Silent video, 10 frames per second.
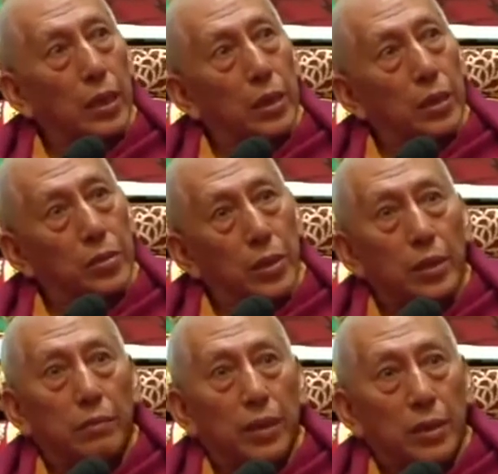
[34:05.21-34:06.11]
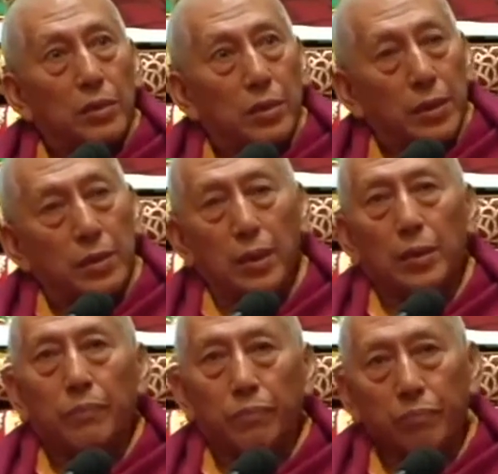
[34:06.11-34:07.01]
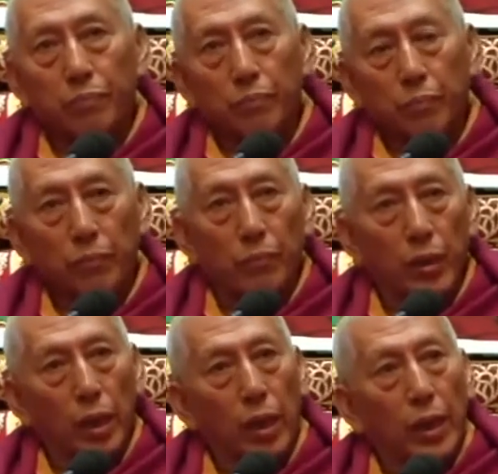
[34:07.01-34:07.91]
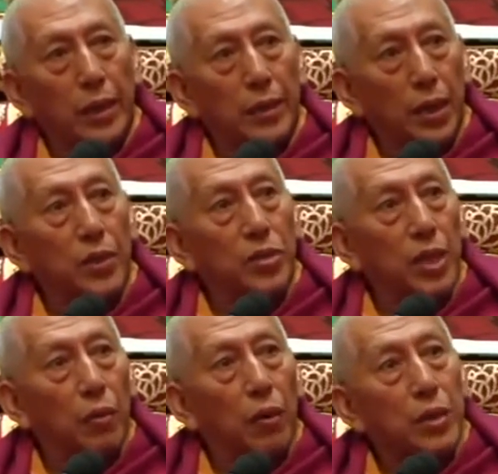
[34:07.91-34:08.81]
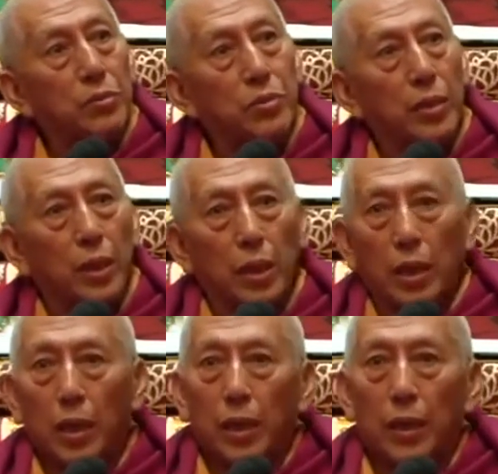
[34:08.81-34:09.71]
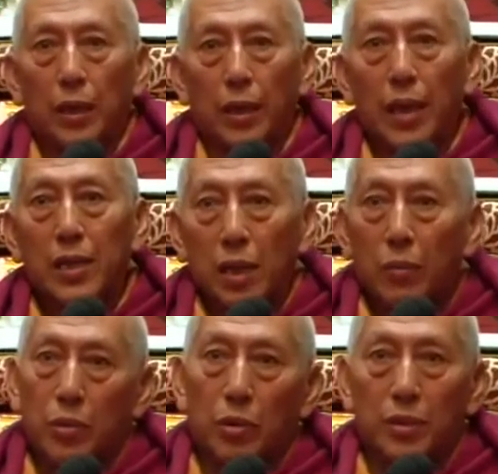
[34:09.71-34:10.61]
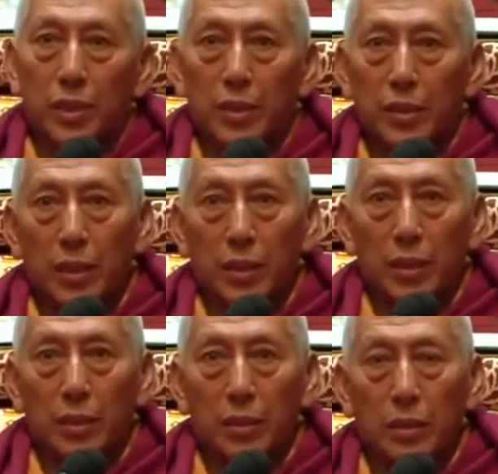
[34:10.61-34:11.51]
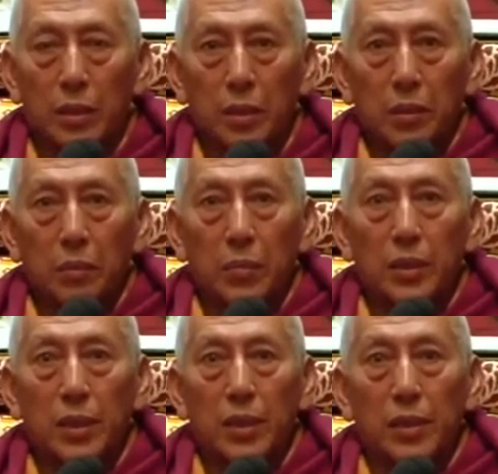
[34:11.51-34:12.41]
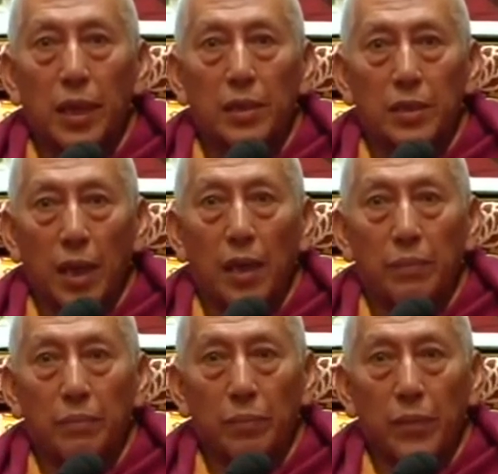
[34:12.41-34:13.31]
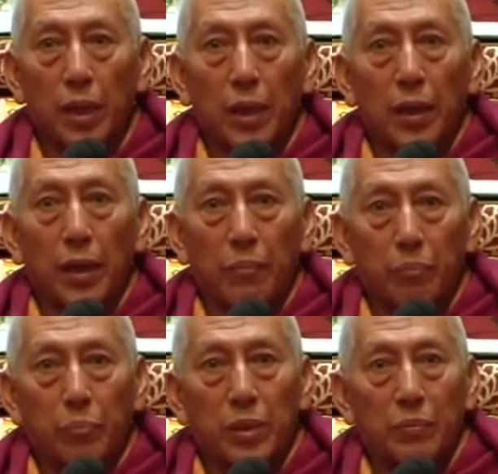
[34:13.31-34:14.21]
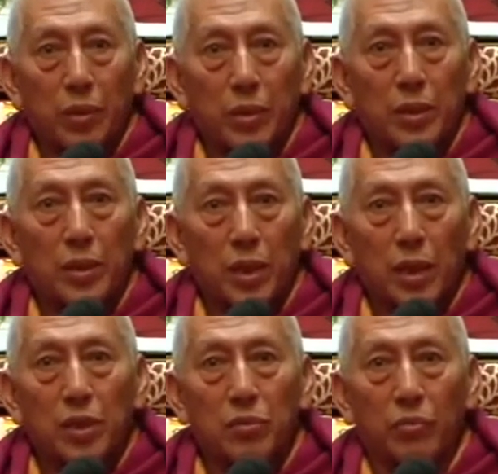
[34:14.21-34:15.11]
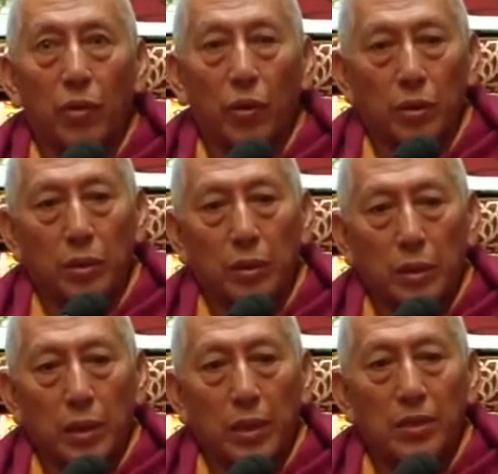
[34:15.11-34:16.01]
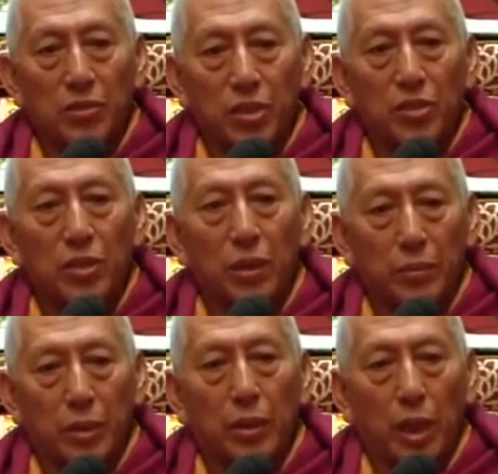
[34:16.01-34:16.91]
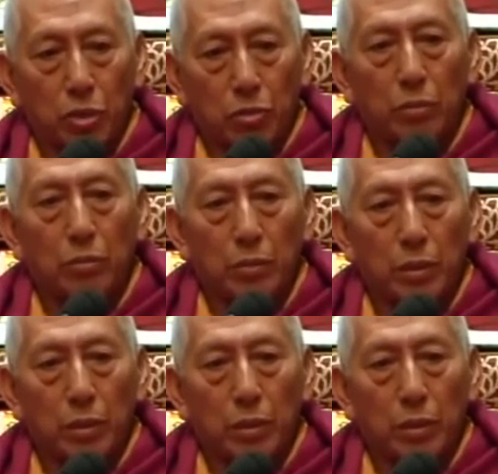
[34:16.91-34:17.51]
He said very seriously, yes, there was a kind of totalitarian, but at that time, everybody thinks for interest of the nation,